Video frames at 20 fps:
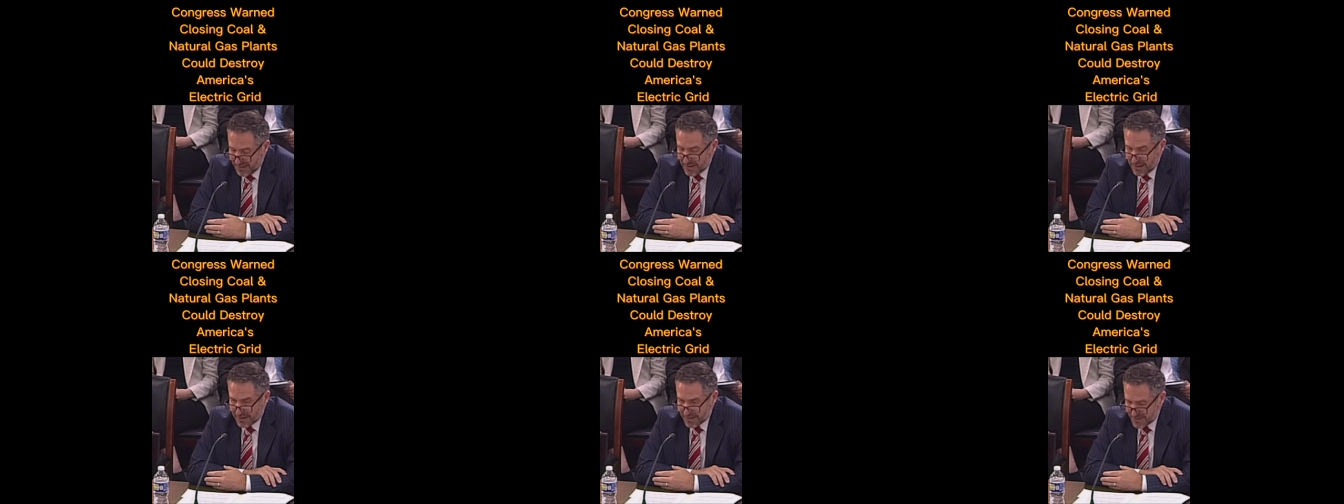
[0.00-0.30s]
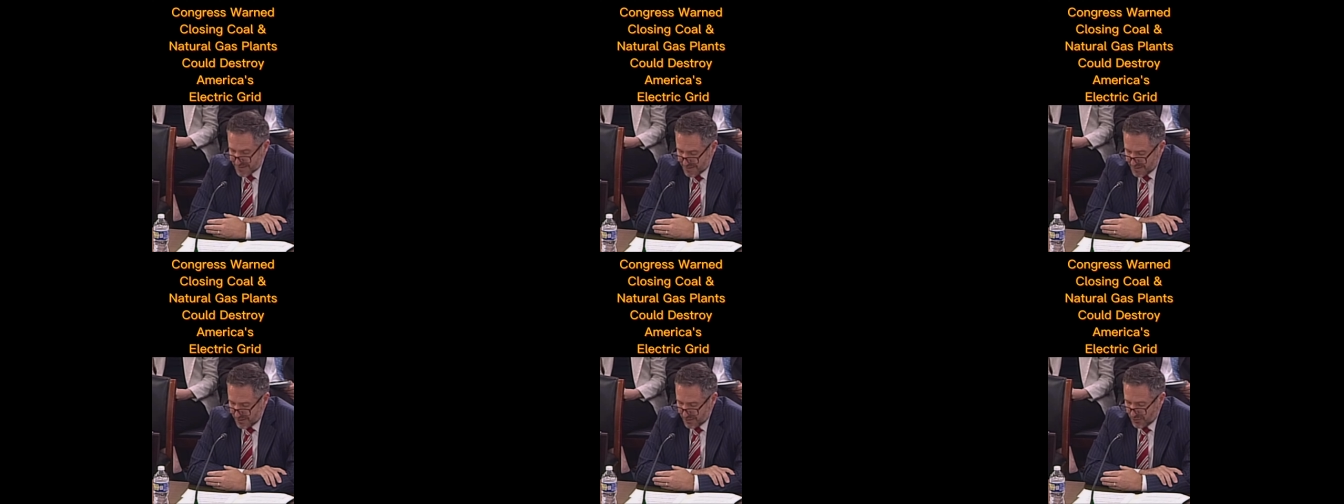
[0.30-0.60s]
not
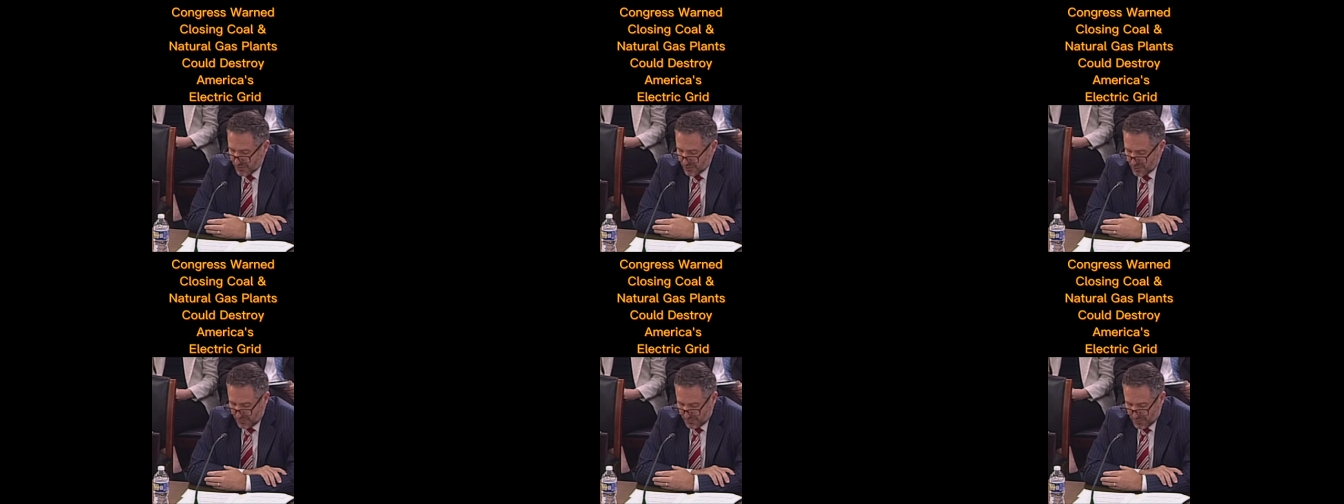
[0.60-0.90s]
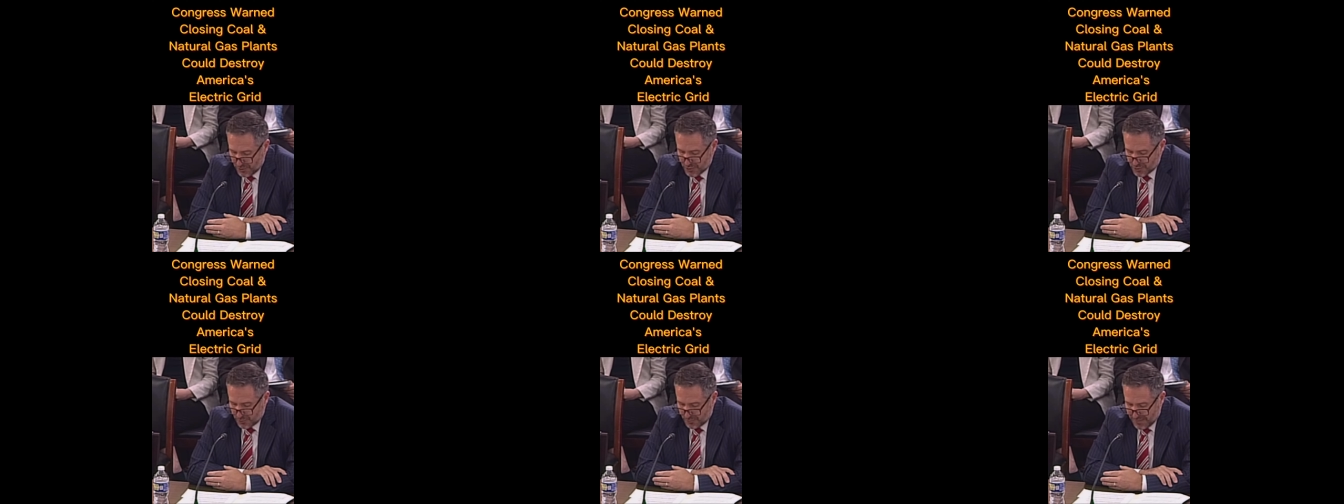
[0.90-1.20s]
a single
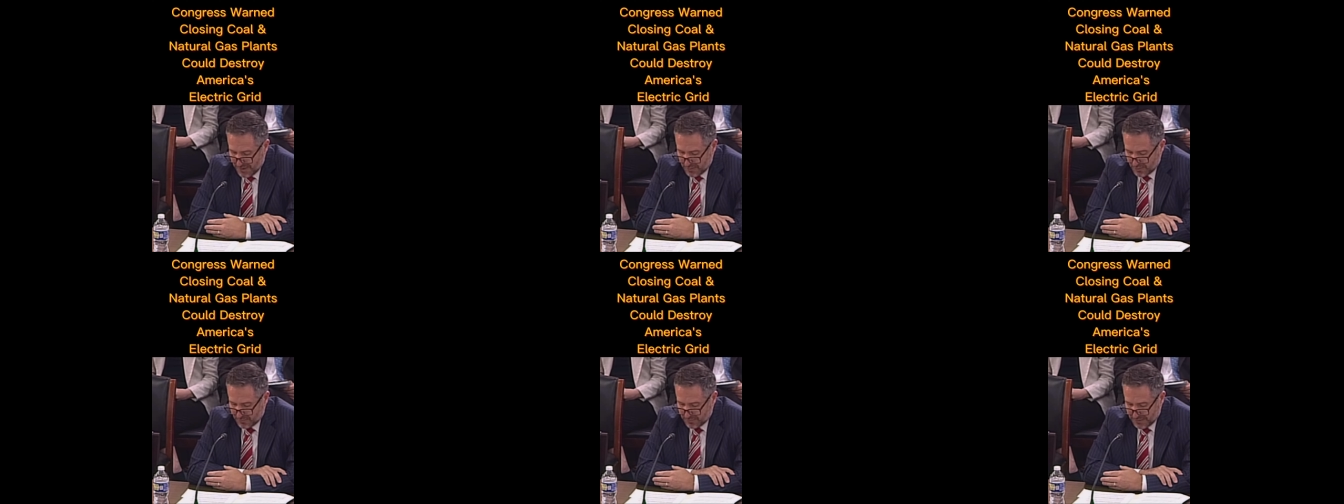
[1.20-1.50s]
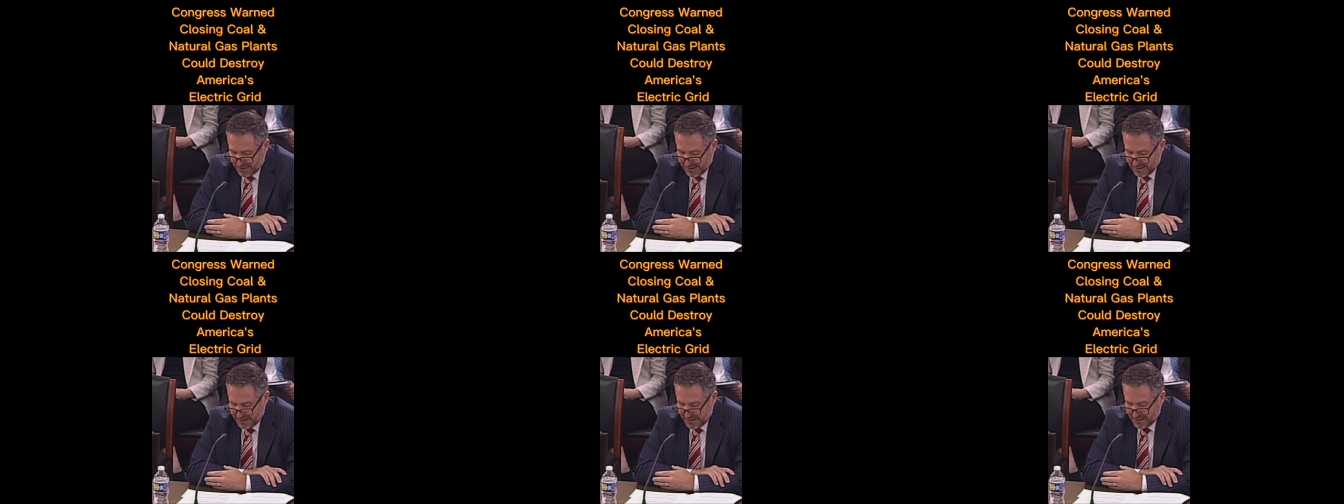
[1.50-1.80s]
commercial power
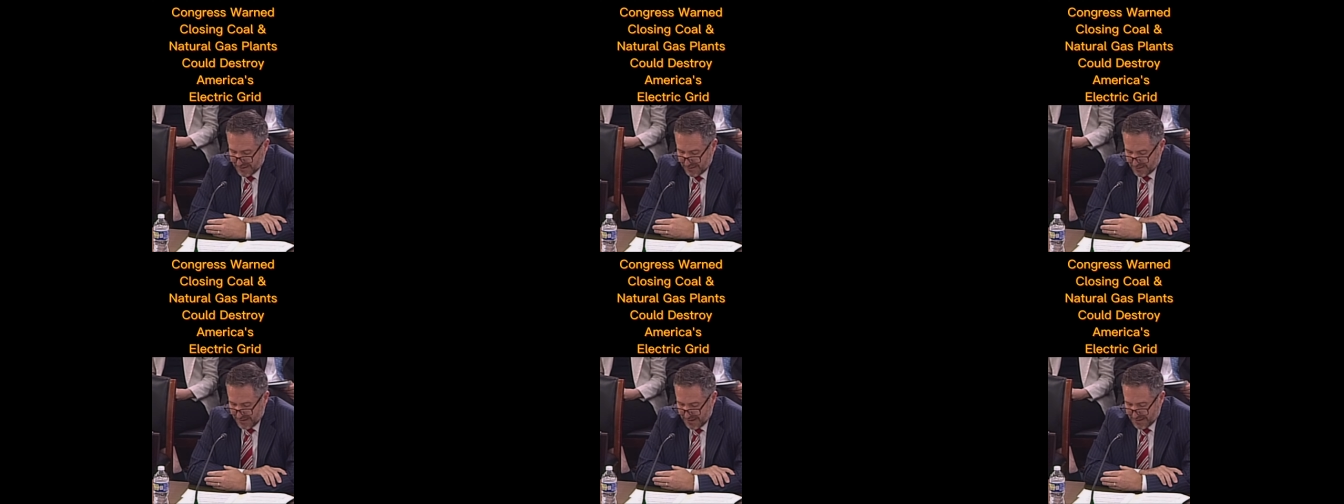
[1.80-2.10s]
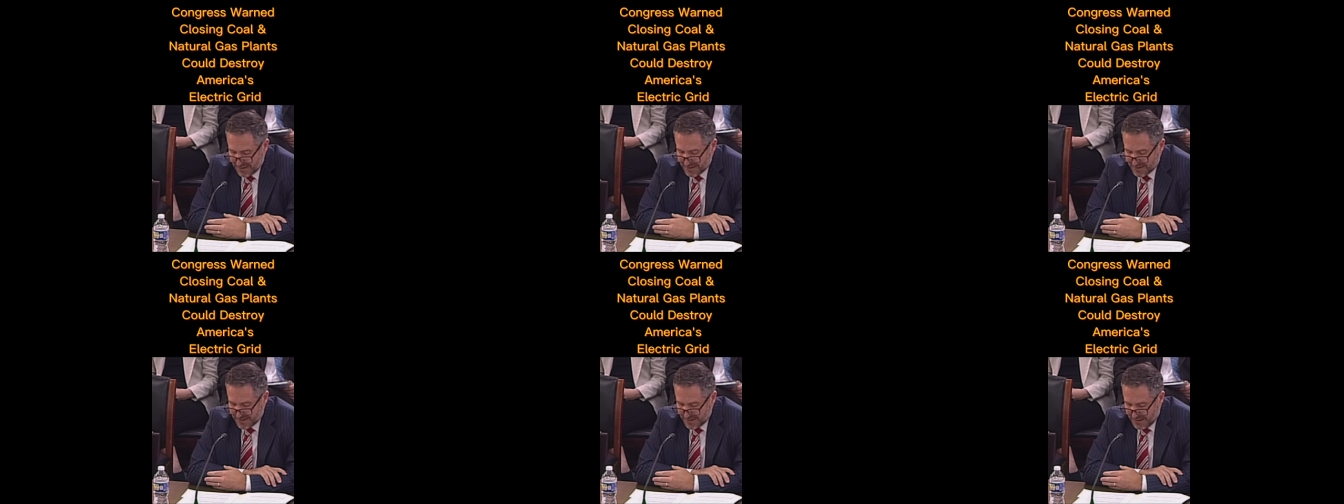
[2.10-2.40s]
plant in the
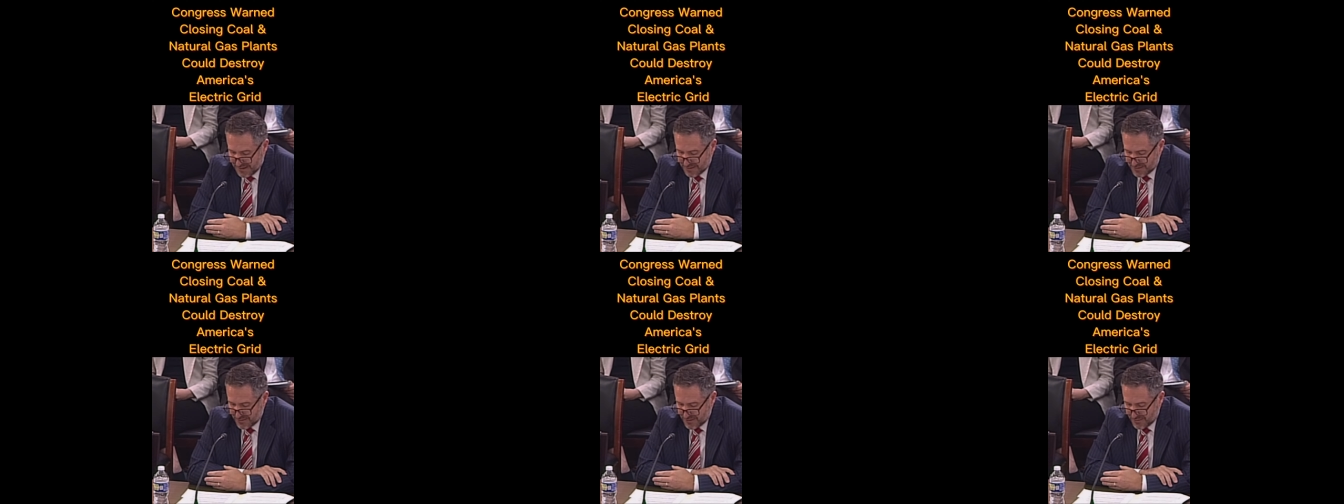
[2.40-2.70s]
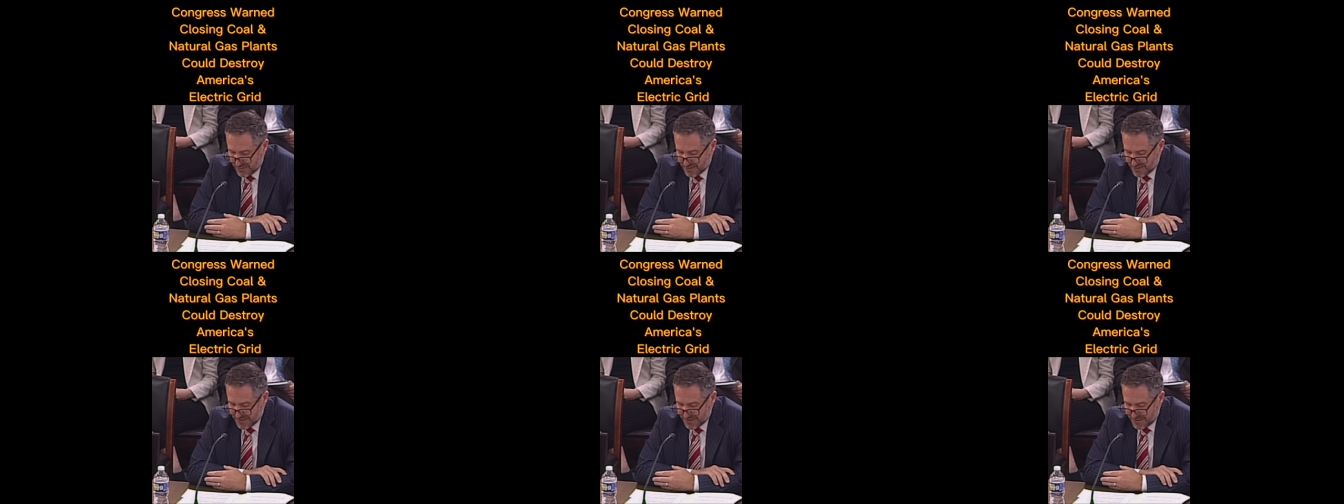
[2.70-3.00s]
United States
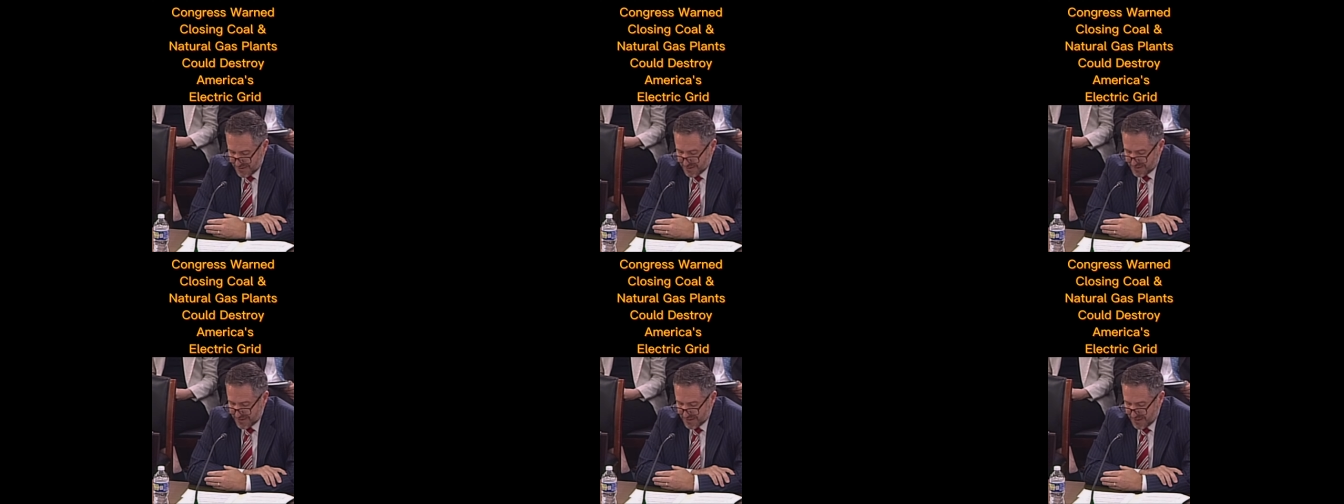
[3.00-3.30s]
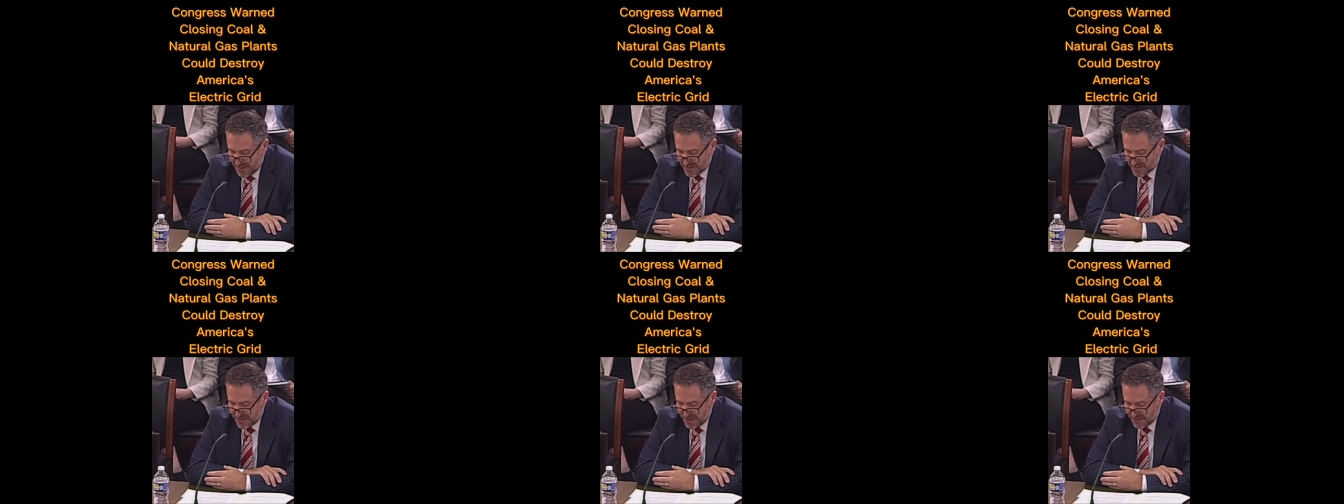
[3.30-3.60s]
uses
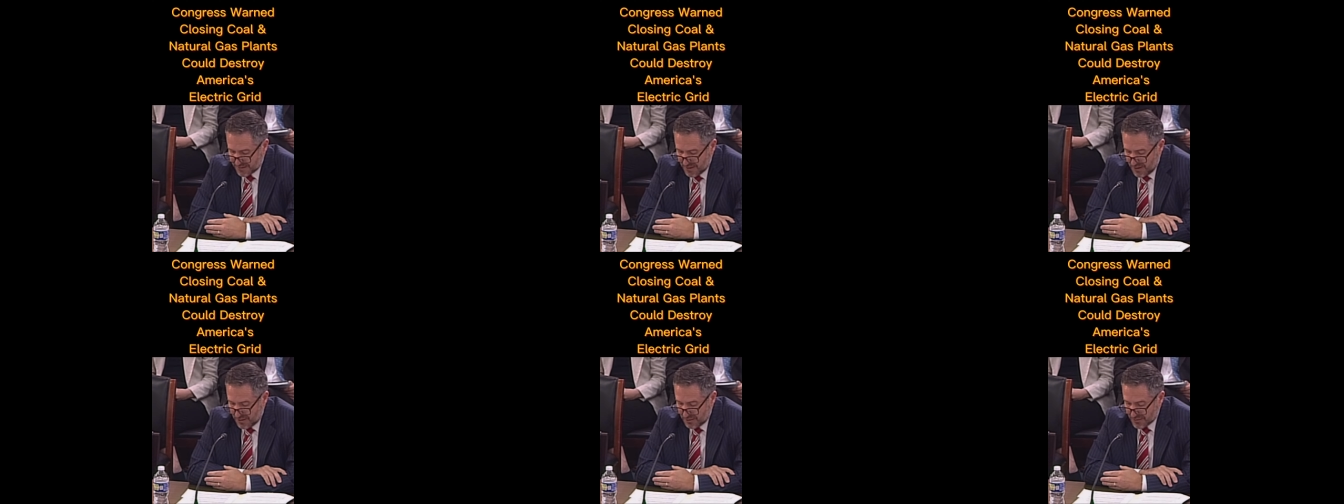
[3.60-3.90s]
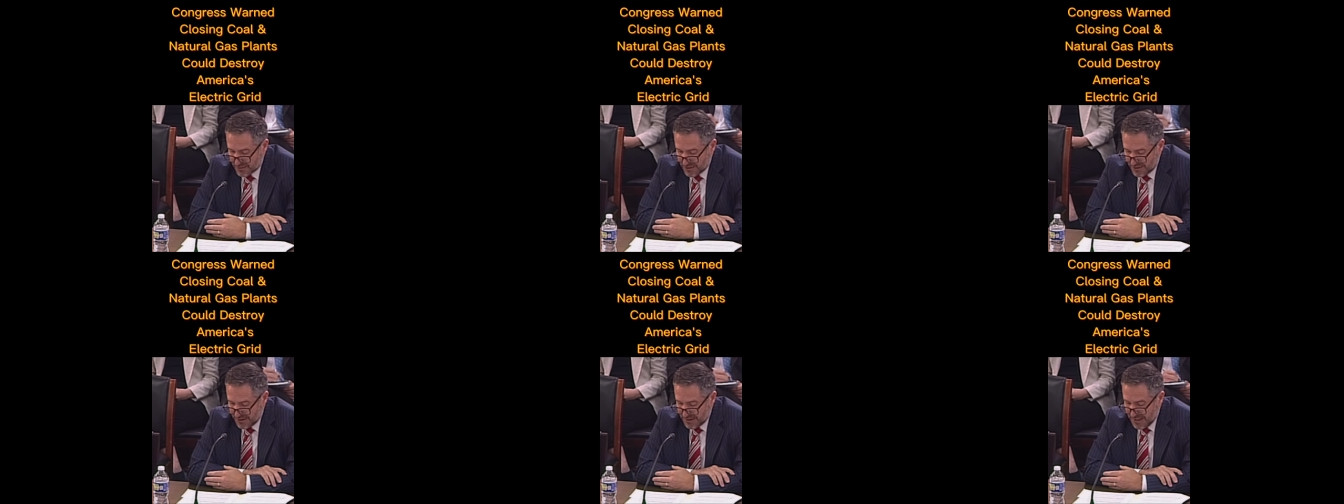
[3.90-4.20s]
CCS
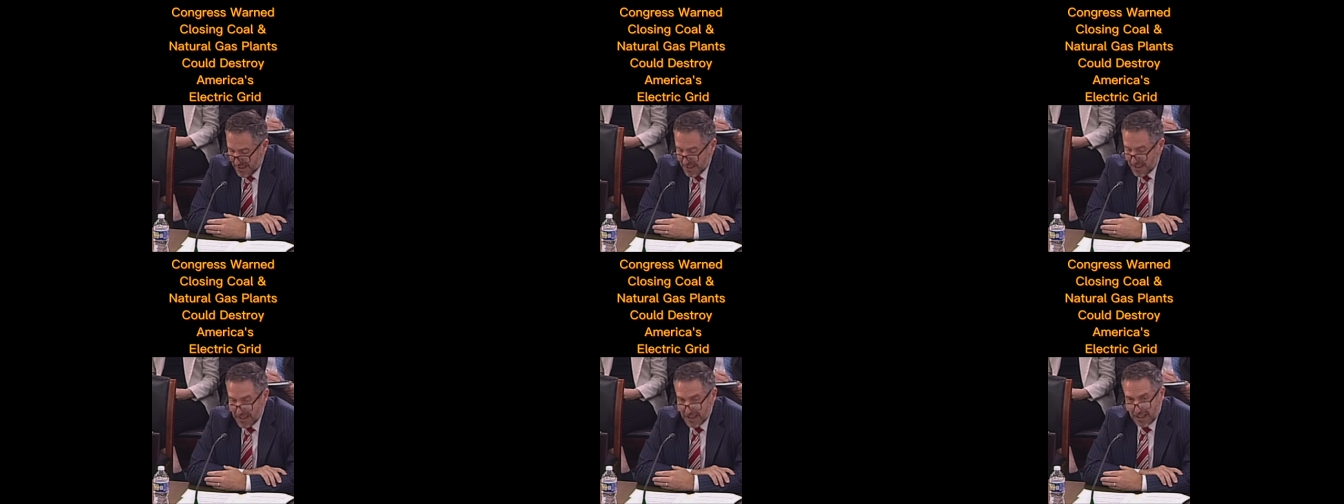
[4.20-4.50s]
technology,